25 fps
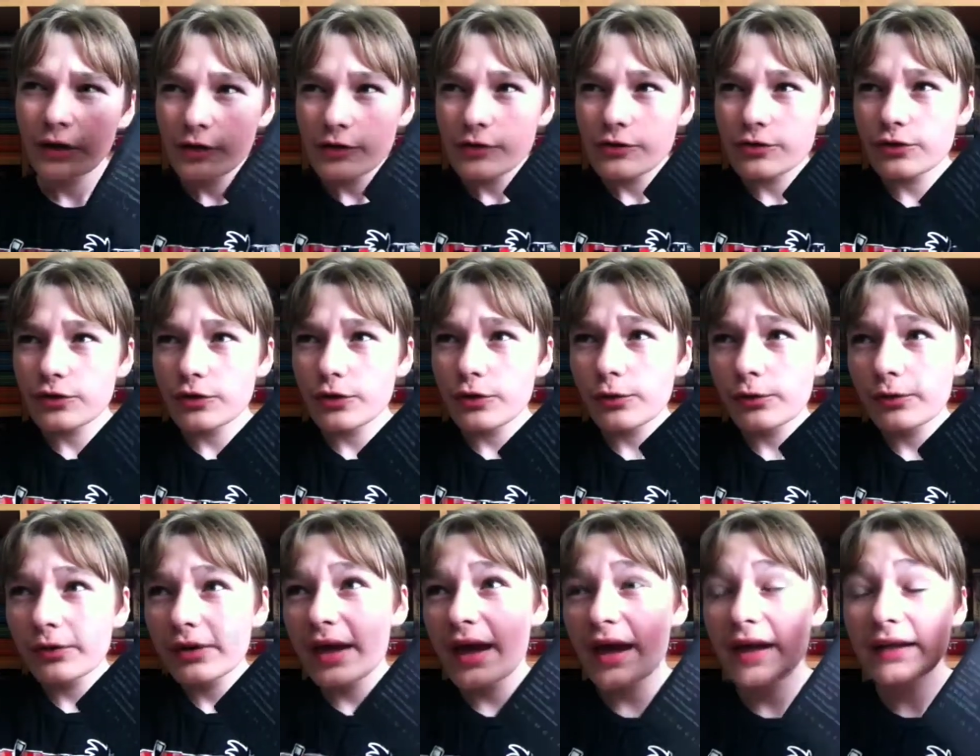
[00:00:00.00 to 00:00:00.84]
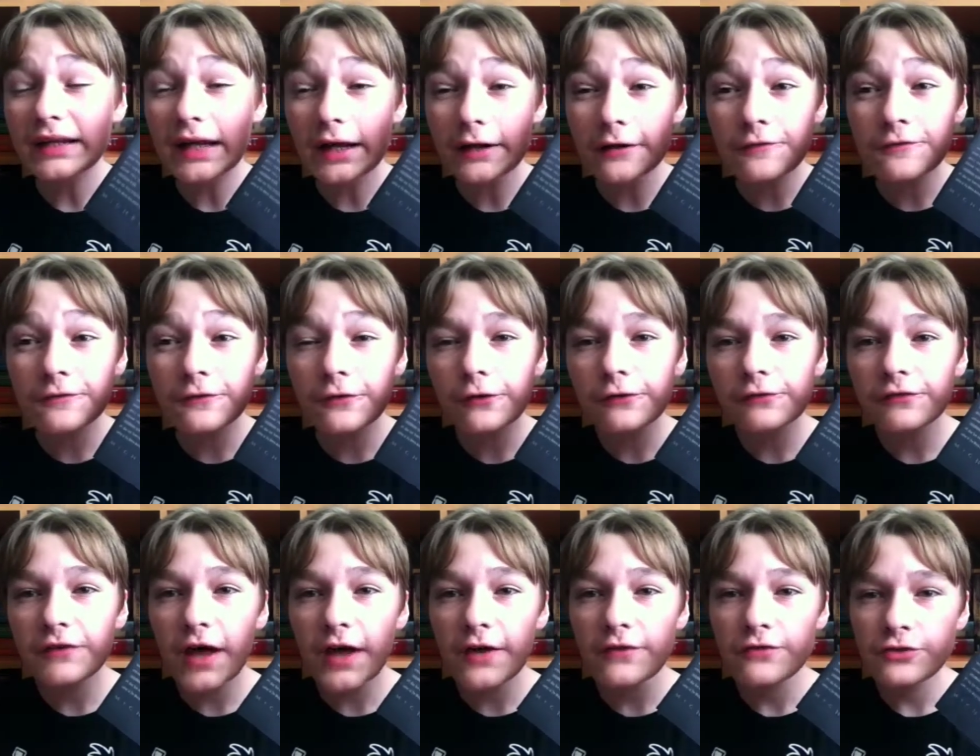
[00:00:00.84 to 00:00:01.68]
So yeah, not a full
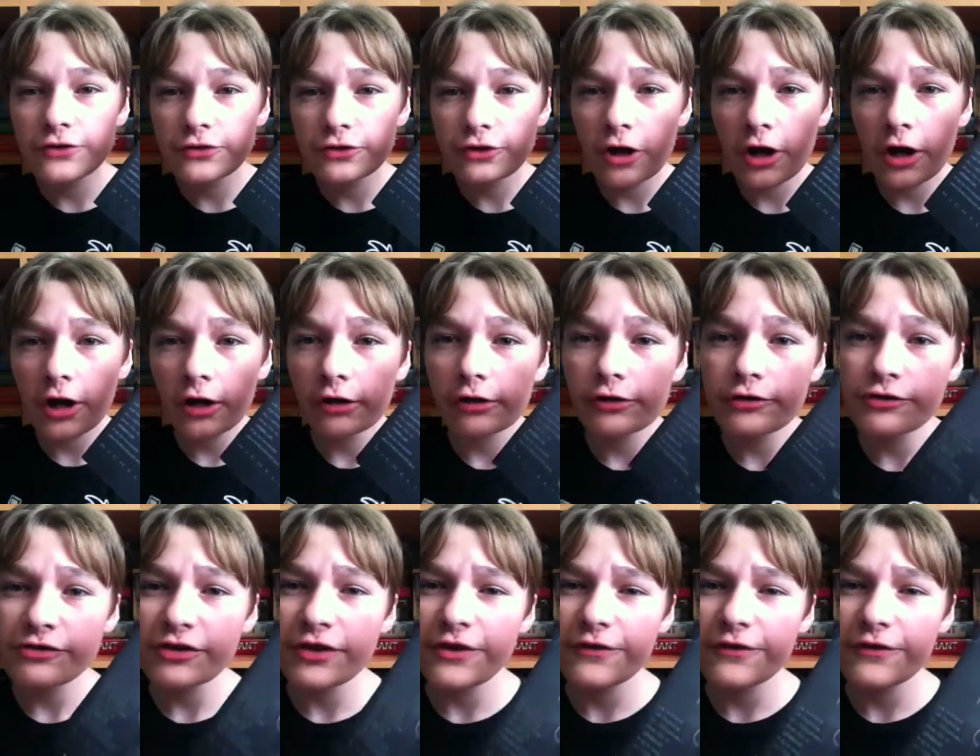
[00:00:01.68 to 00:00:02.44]
five stars.